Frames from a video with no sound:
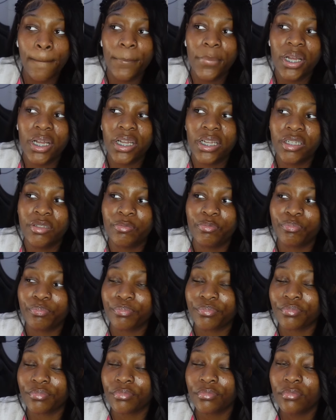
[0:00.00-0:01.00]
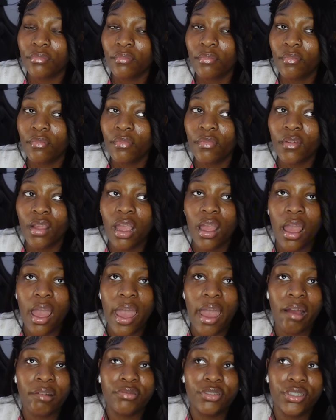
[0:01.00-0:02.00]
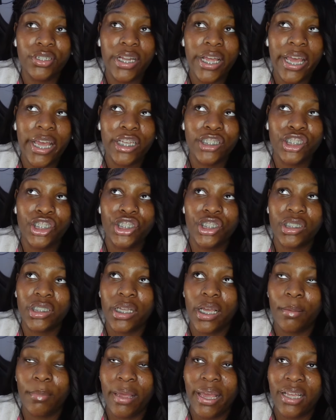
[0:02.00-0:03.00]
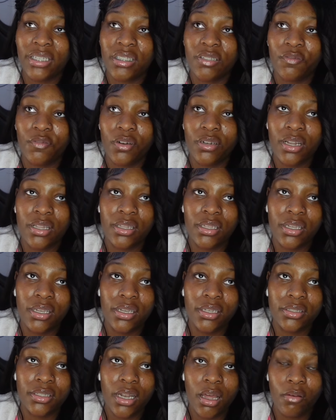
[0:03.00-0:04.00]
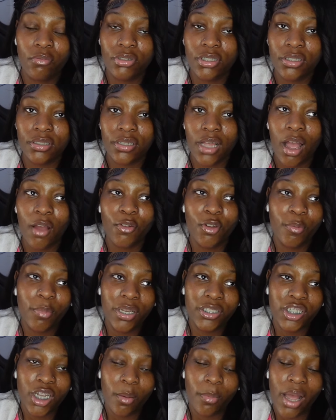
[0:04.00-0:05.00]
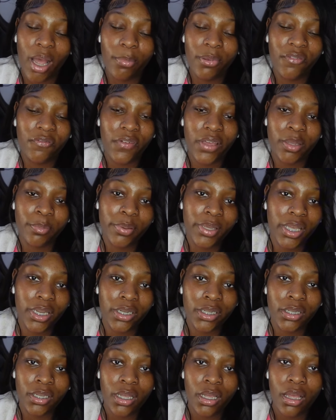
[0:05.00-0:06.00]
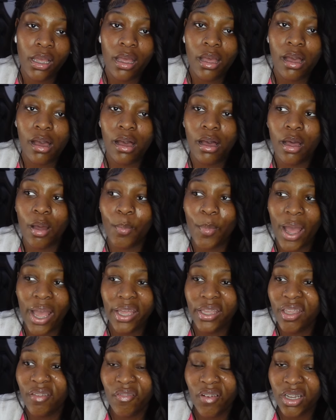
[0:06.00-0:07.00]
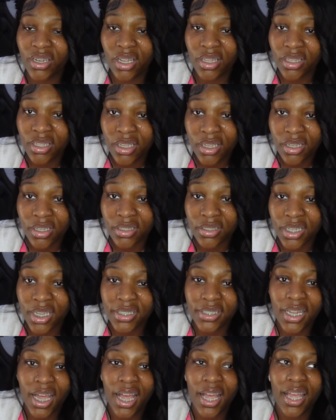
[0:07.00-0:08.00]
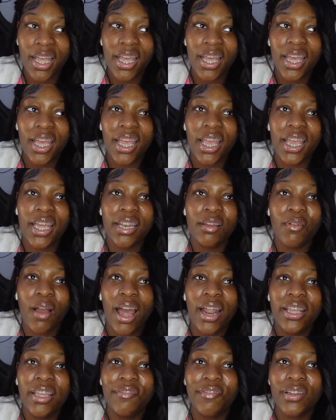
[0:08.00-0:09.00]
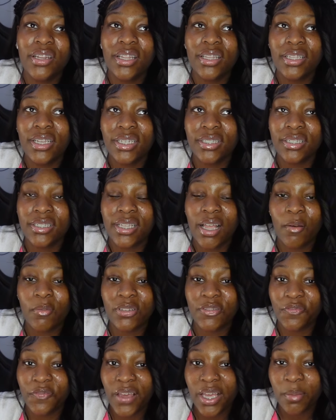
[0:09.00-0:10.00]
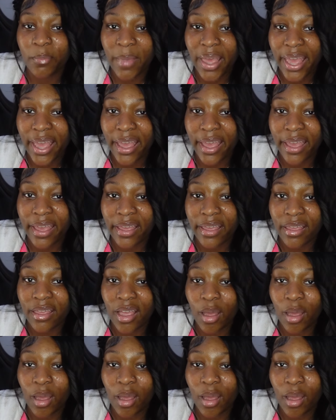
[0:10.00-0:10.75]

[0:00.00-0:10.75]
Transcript: But after that, she just kept asking for another kiss. And I was just, I don't know about y'all, but I be fake petty. Um, I didn't give her another kiss. It's not, and it, I didn't give her another kiss because I was fake mad.